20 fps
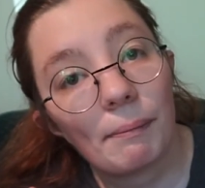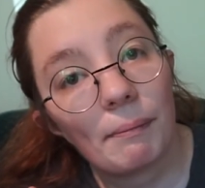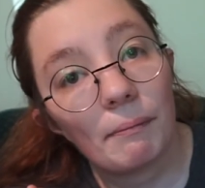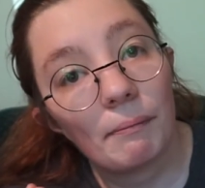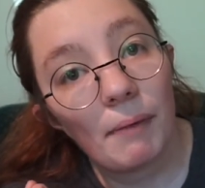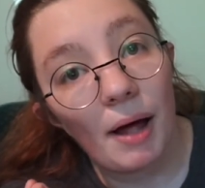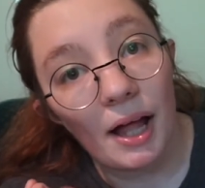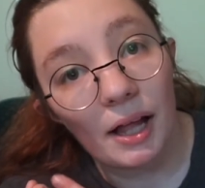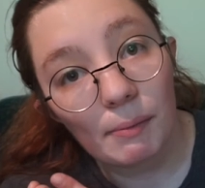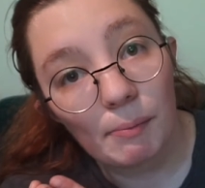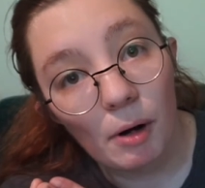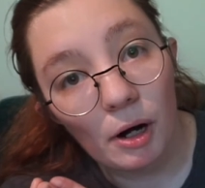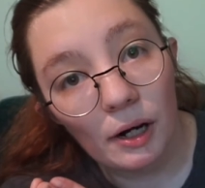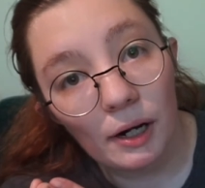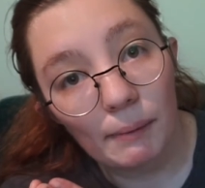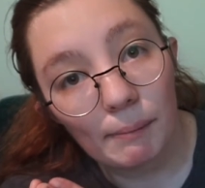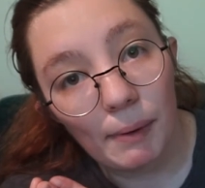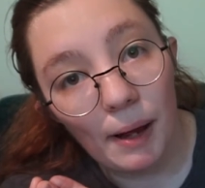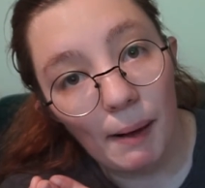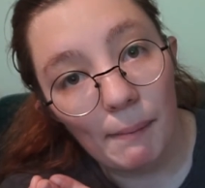mass
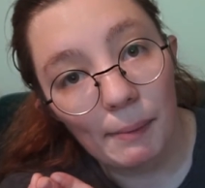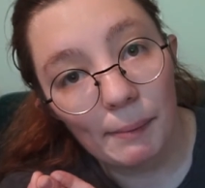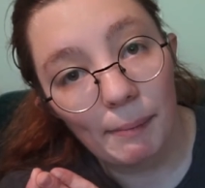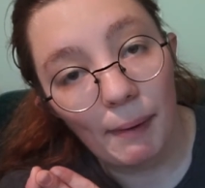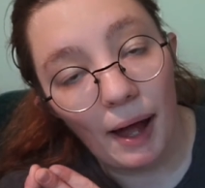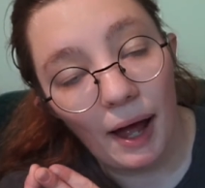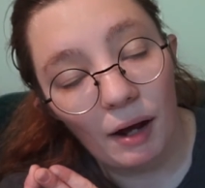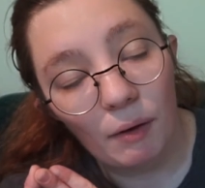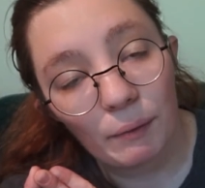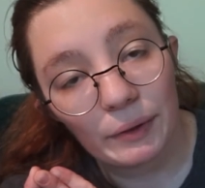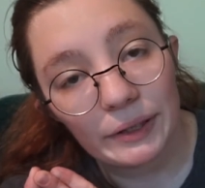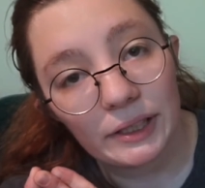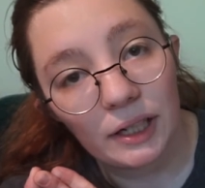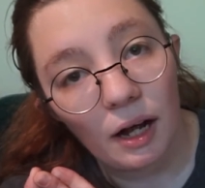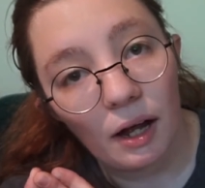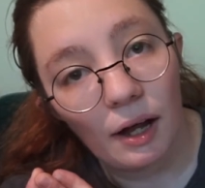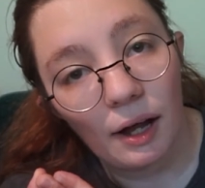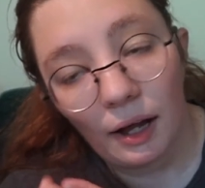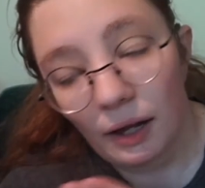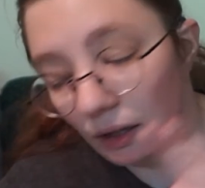market paperback, which
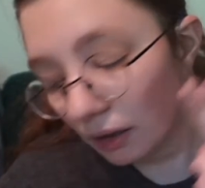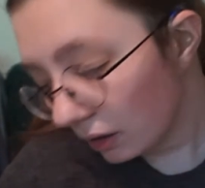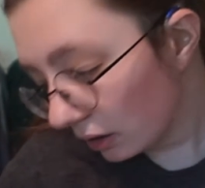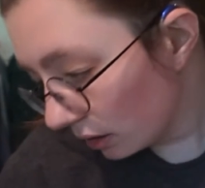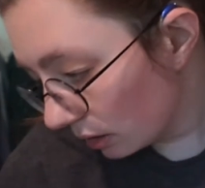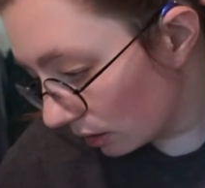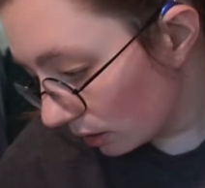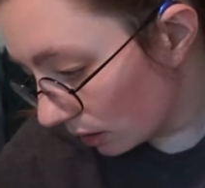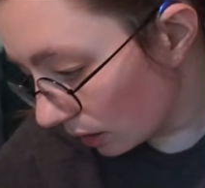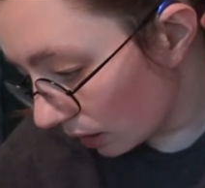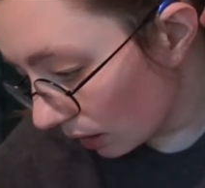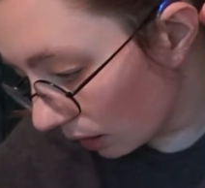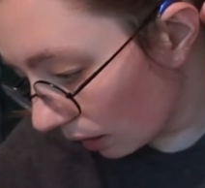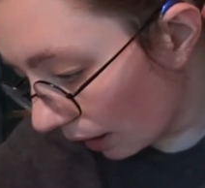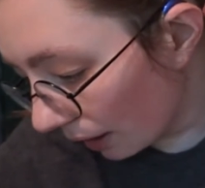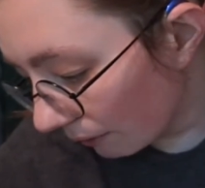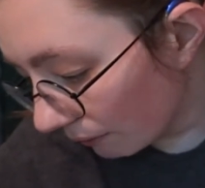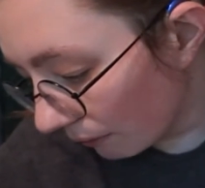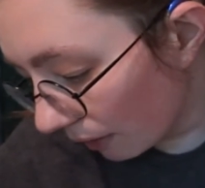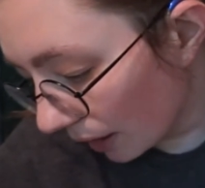I
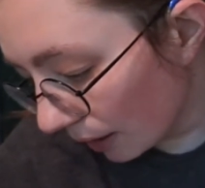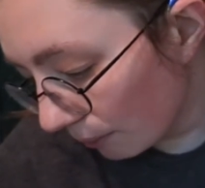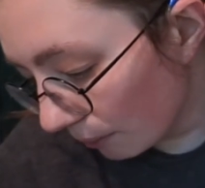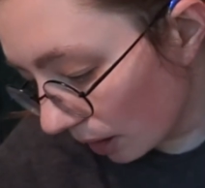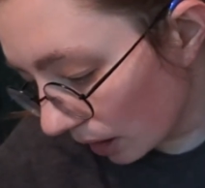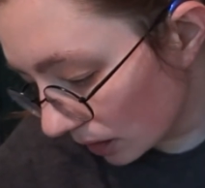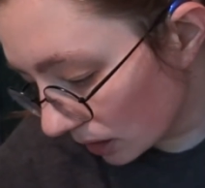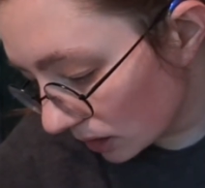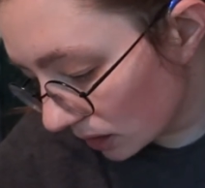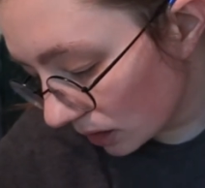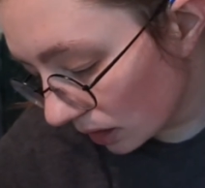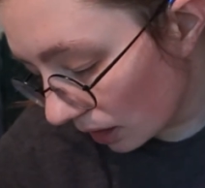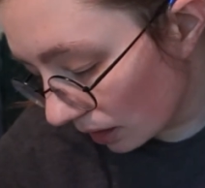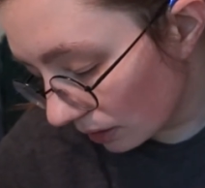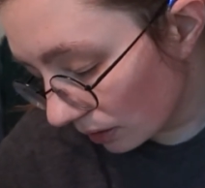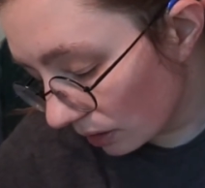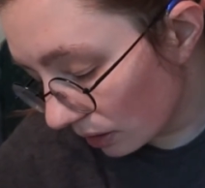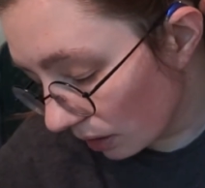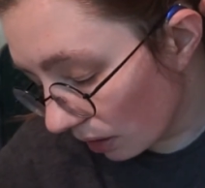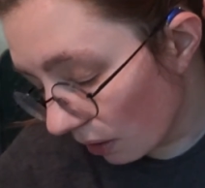dislike very much, and
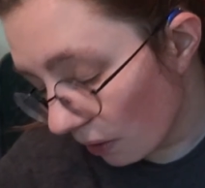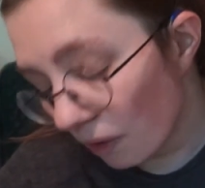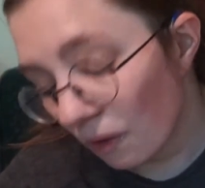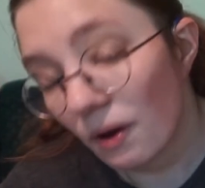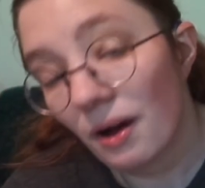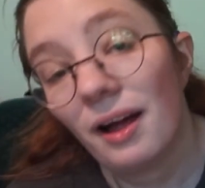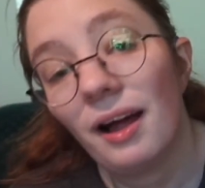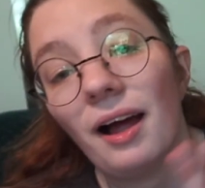so